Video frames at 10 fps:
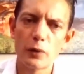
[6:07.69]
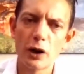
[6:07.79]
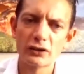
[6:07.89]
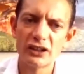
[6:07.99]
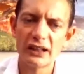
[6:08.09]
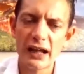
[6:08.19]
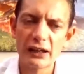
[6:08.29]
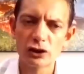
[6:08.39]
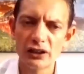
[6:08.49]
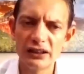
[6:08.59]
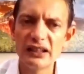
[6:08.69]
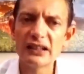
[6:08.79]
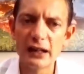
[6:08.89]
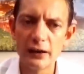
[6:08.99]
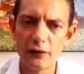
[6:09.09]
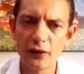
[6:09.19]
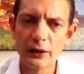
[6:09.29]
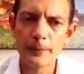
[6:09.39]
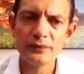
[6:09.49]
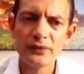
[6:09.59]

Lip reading: party and actually did anything.